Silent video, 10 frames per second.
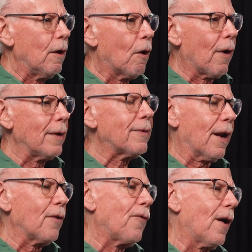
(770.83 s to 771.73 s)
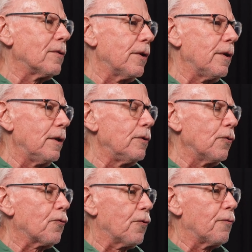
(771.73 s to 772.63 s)
all right, that I founded
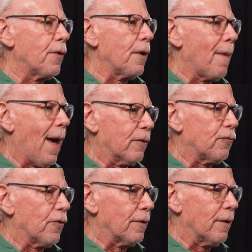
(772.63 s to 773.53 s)
Industry Reimagined.